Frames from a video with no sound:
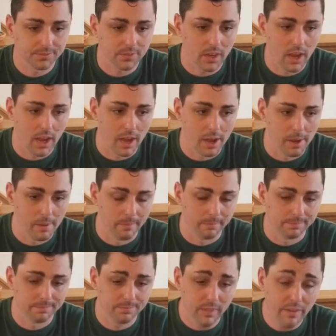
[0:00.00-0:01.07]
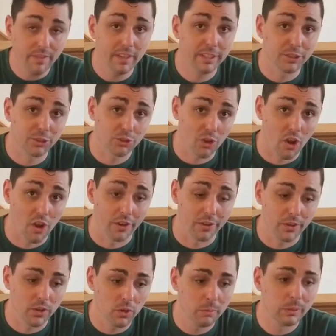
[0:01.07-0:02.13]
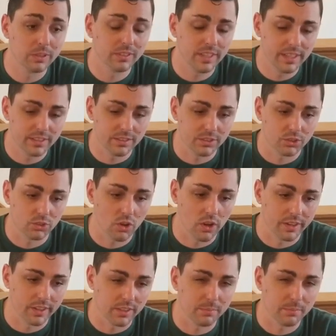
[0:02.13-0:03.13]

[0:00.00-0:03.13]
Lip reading: definitely strong. You can almost taste the strongness,